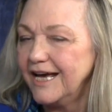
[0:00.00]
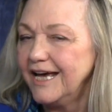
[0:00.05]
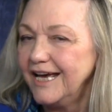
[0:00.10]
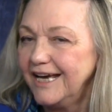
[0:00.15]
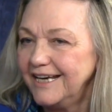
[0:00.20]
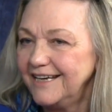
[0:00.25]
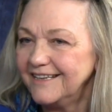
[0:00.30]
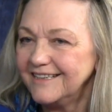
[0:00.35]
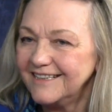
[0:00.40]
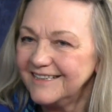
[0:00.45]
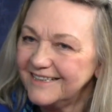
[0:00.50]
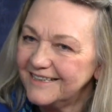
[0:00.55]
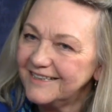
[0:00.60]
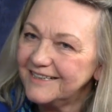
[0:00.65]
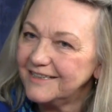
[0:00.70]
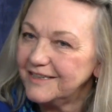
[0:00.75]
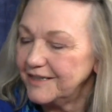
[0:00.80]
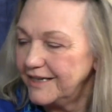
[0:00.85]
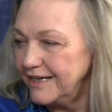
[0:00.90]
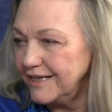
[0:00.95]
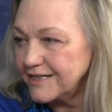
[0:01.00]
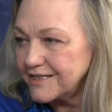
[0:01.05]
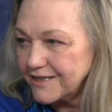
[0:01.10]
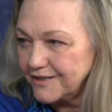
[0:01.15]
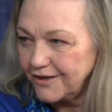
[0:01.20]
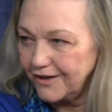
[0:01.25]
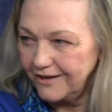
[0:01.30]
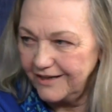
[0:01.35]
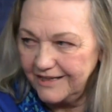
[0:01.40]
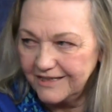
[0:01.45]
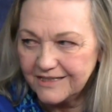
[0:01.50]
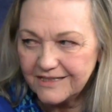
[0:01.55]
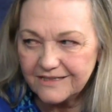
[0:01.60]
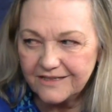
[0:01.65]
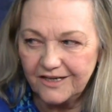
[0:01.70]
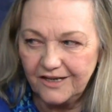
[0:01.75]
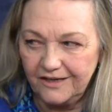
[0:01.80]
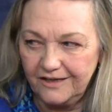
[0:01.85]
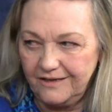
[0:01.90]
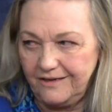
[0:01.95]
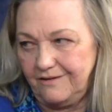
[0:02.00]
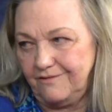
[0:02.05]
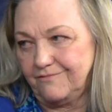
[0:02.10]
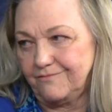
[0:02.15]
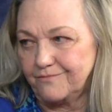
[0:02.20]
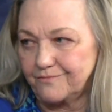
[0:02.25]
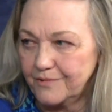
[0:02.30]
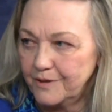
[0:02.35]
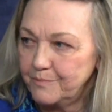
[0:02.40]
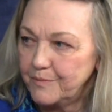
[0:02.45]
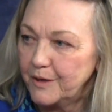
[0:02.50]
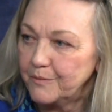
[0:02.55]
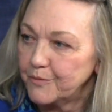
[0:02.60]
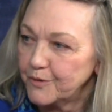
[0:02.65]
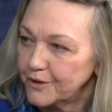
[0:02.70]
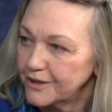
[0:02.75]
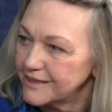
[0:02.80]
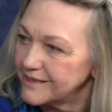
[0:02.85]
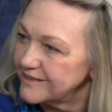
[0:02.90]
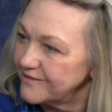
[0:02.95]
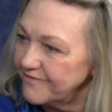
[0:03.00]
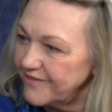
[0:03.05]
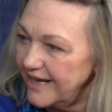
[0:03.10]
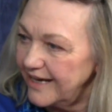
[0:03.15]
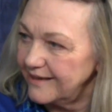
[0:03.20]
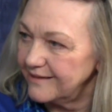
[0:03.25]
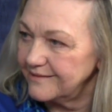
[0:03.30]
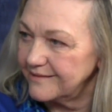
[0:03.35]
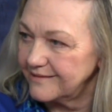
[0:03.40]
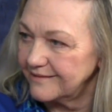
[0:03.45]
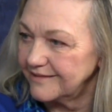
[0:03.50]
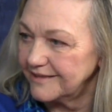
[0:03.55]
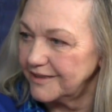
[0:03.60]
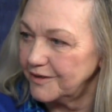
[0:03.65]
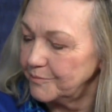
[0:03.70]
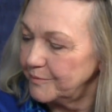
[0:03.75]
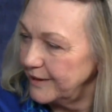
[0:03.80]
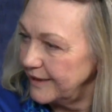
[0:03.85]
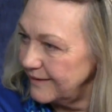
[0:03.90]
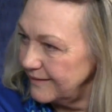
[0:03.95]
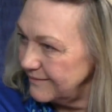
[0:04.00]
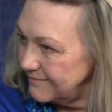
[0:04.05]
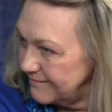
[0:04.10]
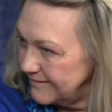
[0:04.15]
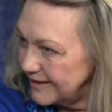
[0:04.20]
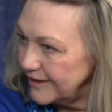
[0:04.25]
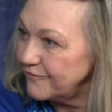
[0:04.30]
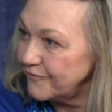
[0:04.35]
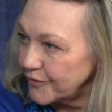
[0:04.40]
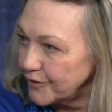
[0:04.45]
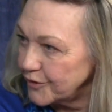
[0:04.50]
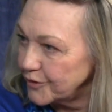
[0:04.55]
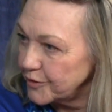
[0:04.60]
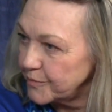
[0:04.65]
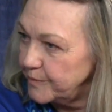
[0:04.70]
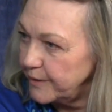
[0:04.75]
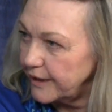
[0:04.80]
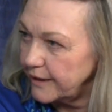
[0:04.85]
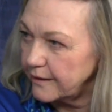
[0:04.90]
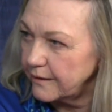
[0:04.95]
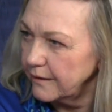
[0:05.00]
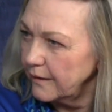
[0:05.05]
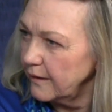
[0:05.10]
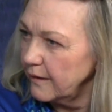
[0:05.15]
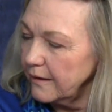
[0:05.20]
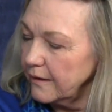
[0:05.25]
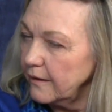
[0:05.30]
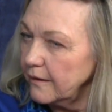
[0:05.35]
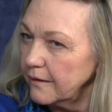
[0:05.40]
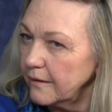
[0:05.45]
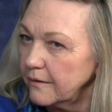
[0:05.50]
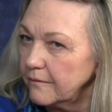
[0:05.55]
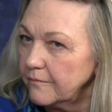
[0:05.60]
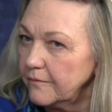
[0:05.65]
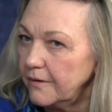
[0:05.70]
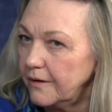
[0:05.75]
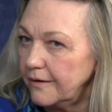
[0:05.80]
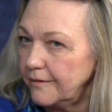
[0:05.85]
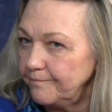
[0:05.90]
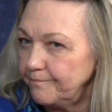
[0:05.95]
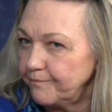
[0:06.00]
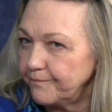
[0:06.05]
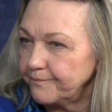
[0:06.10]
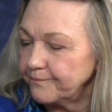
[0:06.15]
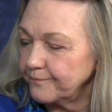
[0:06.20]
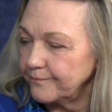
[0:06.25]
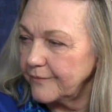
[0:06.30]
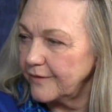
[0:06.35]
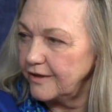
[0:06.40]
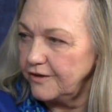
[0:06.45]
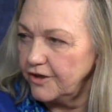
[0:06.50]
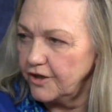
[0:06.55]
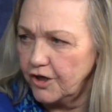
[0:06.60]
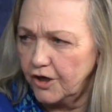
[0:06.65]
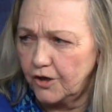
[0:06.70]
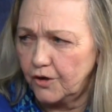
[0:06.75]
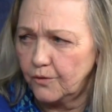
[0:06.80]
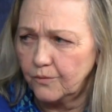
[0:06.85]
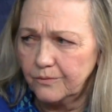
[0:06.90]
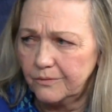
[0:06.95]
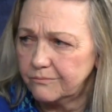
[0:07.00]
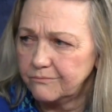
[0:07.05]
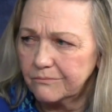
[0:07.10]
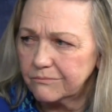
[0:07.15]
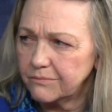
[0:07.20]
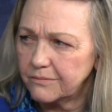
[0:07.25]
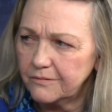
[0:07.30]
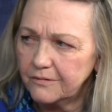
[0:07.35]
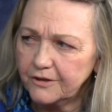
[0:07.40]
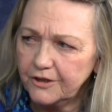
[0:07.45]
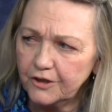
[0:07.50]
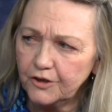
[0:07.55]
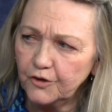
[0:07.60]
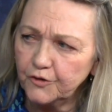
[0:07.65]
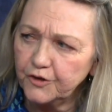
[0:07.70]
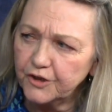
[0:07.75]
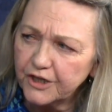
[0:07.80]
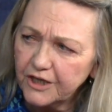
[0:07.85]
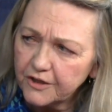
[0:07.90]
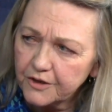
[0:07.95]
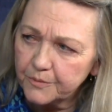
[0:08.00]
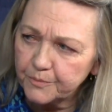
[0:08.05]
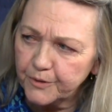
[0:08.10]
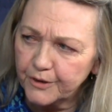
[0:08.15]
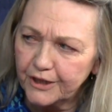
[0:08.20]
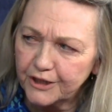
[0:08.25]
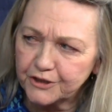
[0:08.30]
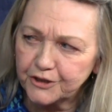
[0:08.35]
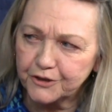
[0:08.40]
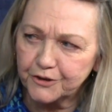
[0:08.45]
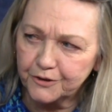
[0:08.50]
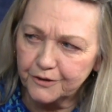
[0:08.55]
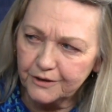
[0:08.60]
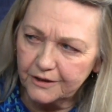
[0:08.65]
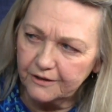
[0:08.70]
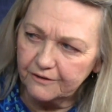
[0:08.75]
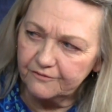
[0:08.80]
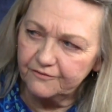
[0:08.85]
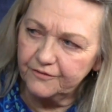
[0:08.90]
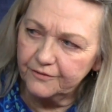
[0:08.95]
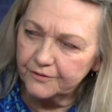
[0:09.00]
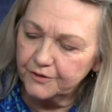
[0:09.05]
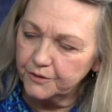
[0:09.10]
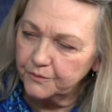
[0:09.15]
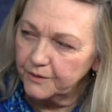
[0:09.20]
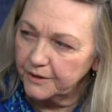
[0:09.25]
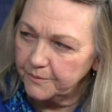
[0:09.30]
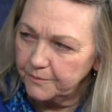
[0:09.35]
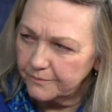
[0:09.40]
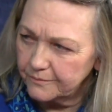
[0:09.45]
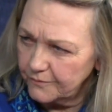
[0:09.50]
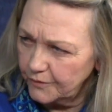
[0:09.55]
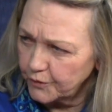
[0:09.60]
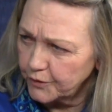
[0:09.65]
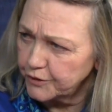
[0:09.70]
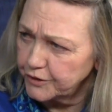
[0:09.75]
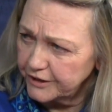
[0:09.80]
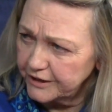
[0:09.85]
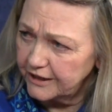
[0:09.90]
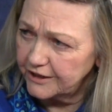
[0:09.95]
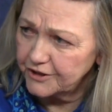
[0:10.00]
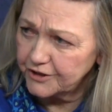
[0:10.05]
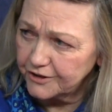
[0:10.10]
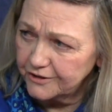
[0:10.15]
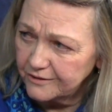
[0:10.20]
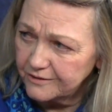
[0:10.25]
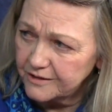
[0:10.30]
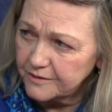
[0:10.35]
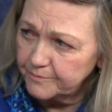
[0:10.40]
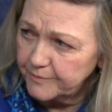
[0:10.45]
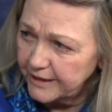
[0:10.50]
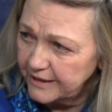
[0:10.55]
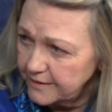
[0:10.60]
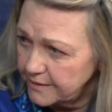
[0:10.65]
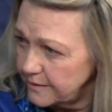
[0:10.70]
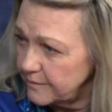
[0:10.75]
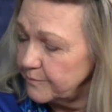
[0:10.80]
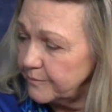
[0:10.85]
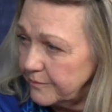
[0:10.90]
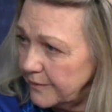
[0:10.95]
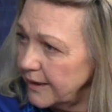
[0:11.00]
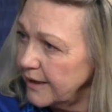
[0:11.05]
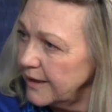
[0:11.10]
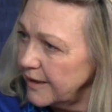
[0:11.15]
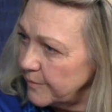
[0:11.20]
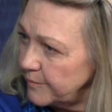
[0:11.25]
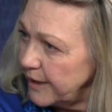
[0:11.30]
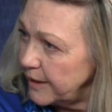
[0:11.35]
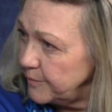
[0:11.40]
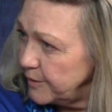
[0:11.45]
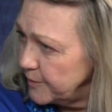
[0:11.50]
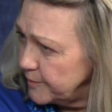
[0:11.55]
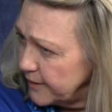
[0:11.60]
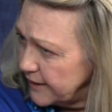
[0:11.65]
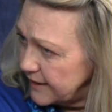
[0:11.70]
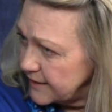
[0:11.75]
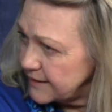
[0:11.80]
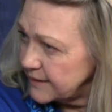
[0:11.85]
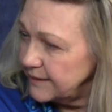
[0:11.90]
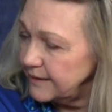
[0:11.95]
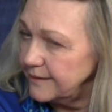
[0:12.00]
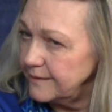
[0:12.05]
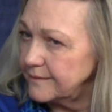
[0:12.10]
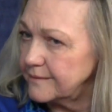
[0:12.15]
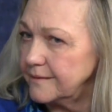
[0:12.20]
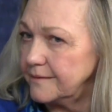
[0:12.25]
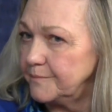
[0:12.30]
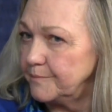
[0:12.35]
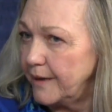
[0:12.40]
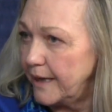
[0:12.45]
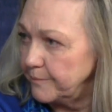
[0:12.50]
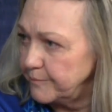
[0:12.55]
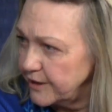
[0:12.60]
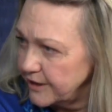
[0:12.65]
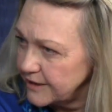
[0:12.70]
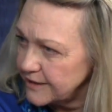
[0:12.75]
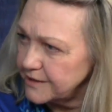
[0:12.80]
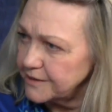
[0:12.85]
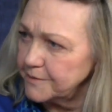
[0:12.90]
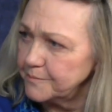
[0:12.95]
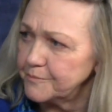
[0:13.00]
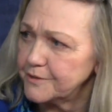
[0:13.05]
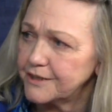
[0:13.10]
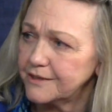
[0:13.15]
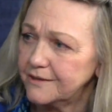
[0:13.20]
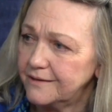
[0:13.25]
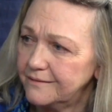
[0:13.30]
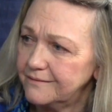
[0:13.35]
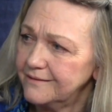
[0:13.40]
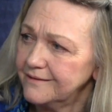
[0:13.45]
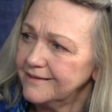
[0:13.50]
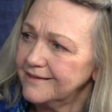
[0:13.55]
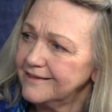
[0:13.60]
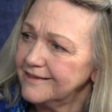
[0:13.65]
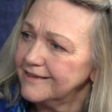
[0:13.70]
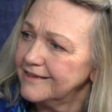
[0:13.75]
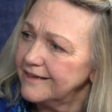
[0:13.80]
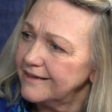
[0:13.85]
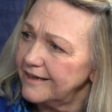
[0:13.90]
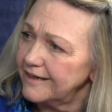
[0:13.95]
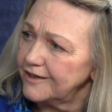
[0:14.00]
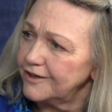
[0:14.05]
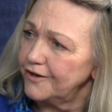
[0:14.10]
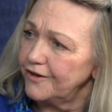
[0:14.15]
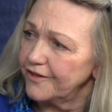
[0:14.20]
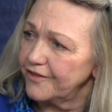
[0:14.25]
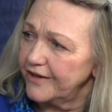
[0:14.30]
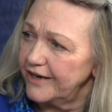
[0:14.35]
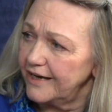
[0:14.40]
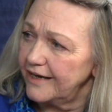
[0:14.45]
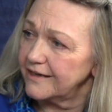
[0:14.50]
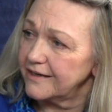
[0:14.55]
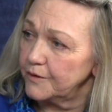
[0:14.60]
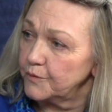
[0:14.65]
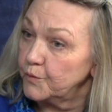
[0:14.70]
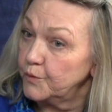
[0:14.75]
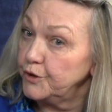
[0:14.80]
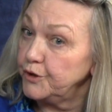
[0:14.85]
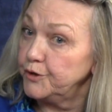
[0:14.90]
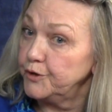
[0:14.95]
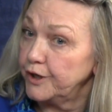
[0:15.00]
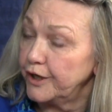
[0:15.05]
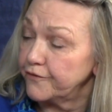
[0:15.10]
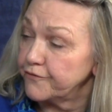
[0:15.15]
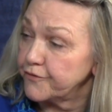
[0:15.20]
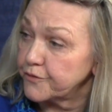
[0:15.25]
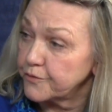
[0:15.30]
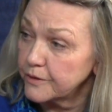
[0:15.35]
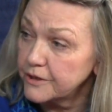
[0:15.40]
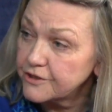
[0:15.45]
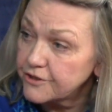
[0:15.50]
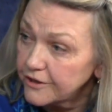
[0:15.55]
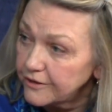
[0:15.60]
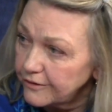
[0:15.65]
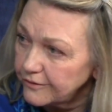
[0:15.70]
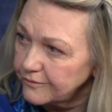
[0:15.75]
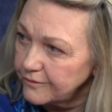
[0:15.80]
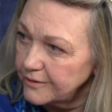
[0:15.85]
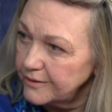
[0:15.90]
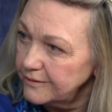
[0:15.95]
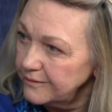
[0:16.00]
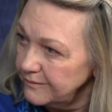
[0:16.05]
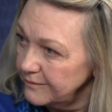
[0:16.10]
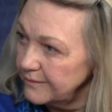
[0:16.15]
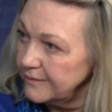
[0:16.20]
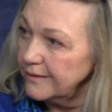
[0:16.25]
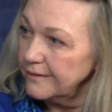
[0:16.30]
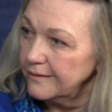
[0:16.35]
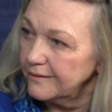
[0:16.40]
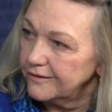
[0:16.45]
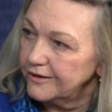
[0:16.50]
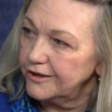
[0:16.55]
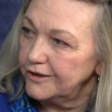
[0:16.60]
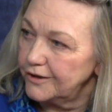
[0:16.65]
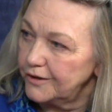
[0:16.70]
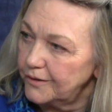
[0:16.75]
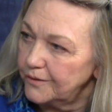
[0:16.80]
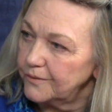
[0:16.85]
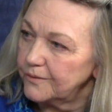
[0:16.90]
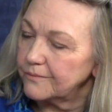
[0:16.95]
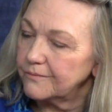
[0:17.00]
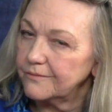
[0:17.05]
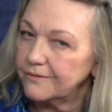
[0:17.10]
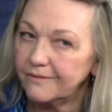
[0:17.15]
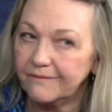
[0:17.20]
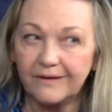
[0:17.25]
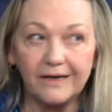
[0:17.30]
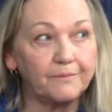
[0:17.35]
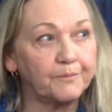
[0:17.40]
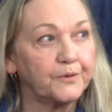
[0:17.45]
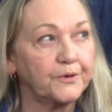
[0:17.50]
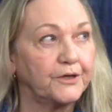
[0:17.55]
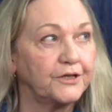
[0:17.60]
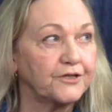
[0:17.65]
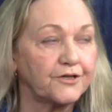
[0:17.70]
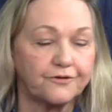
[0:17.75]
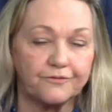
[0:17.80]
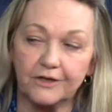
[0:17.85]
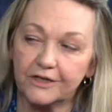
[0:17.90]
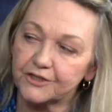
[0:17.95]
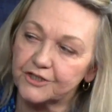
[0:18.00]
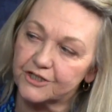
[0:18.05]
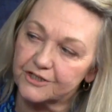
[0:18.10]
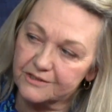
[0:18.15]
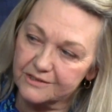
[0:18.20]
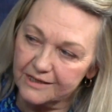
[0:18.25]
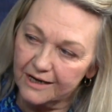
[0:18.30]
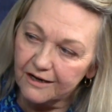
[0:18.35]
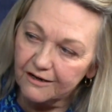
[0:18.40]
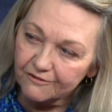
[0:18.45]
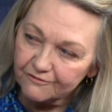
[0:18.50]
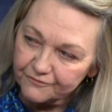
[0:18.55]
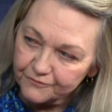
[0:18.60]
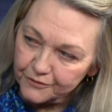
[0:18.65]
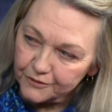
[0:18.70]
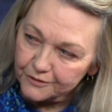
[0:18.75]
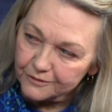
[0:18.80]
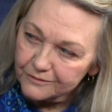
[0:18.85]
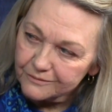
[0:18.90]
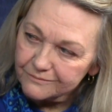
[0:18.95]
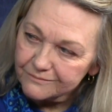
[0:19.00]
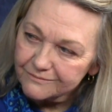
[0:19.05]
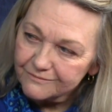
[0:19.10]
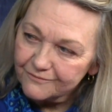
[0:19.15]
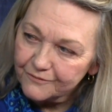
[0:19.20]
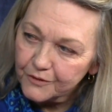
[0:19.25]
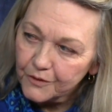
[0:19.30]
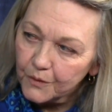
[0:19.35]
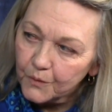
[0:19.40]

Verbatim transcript: his and I, his and I remembrance of that's a little bit different, yeah, but no, yeah. you know, you get the pressure of doing ordinations, stuff, baby yeah. blessings, and baptisms, and sure. and all that. And when you have three children, you know that pretty stretches out for yeah. for a